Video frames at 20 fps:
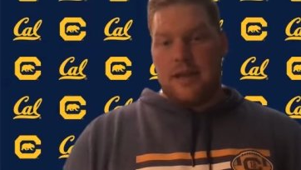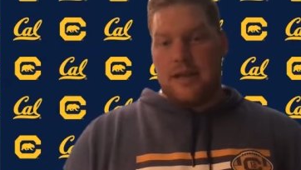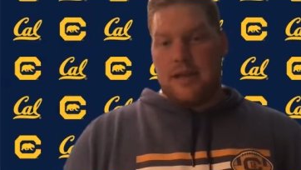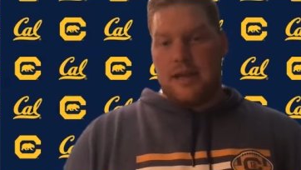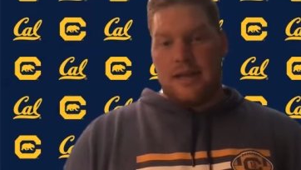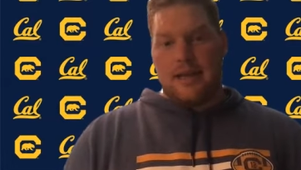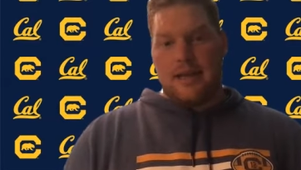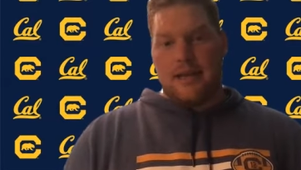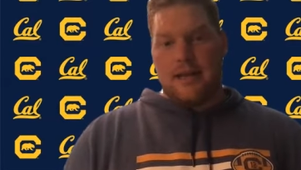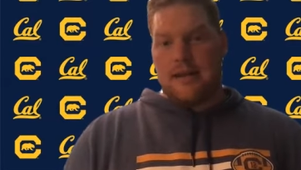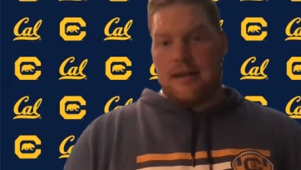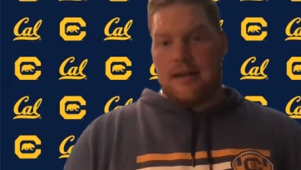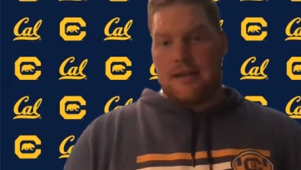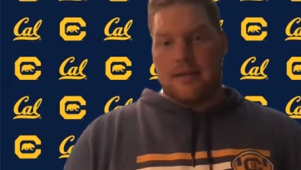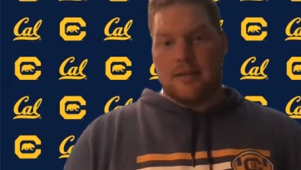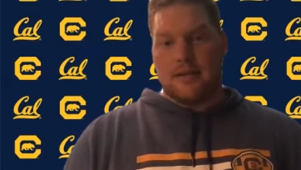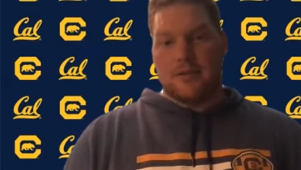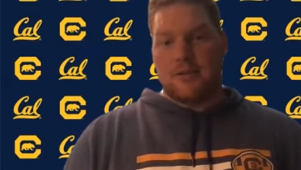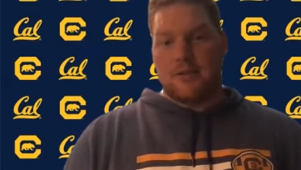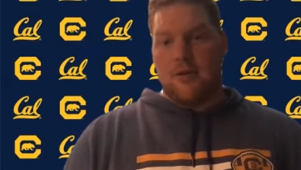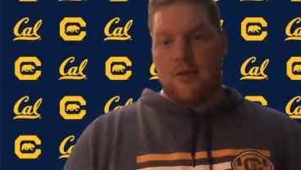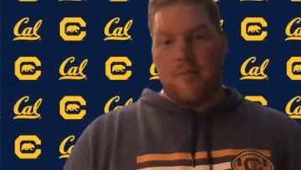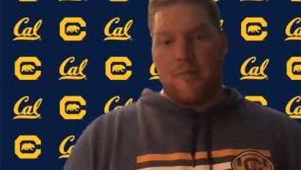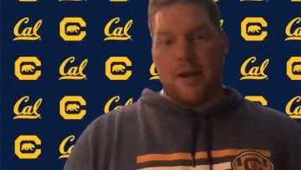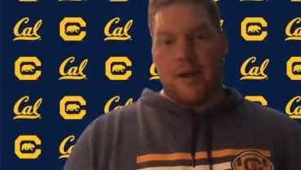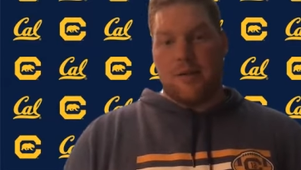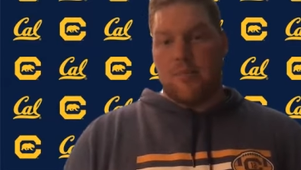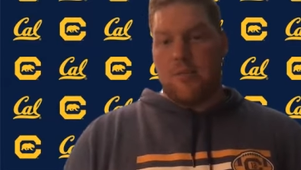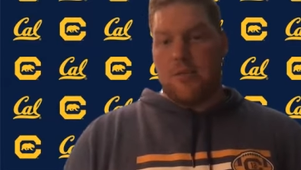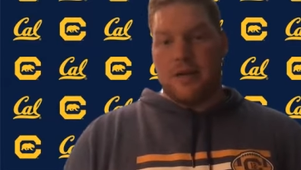And uh, there's no
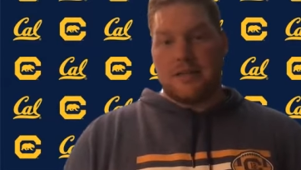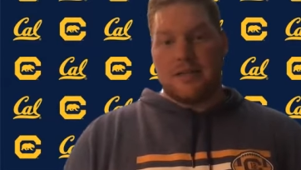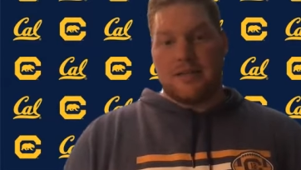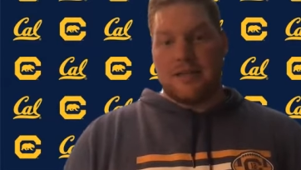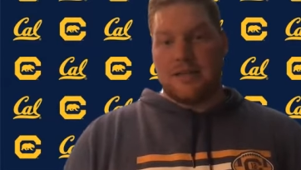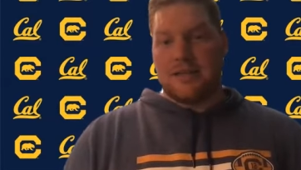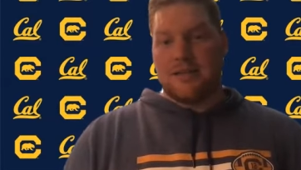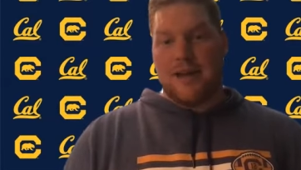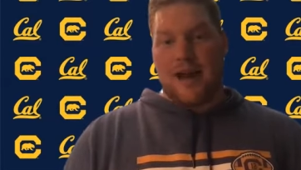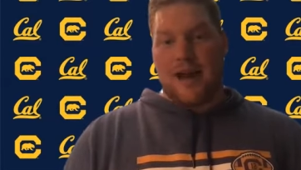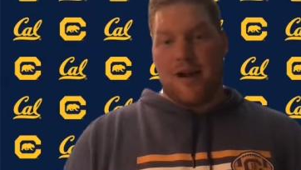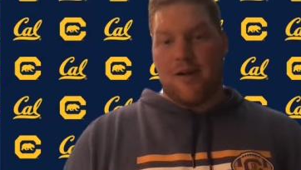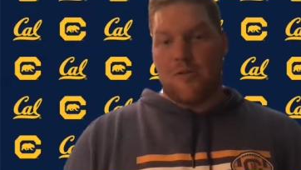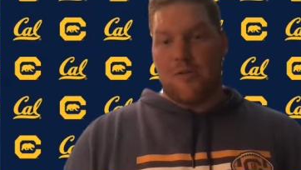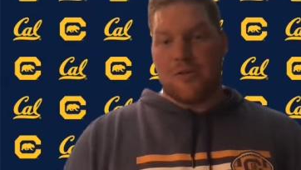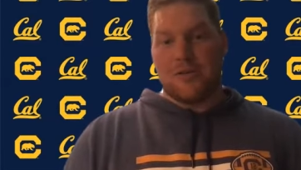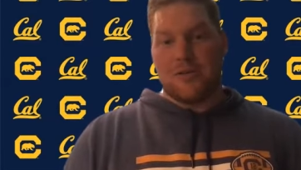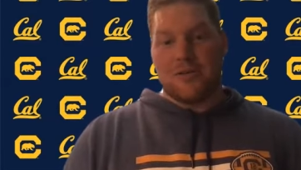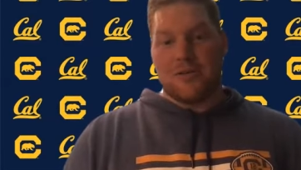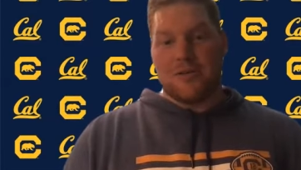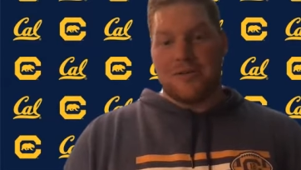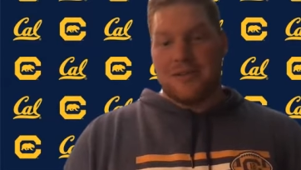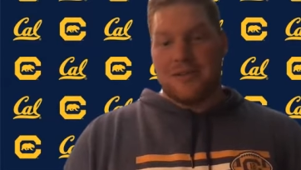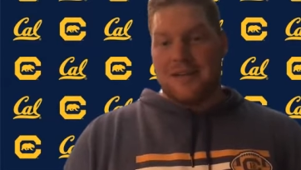better place in the entire world.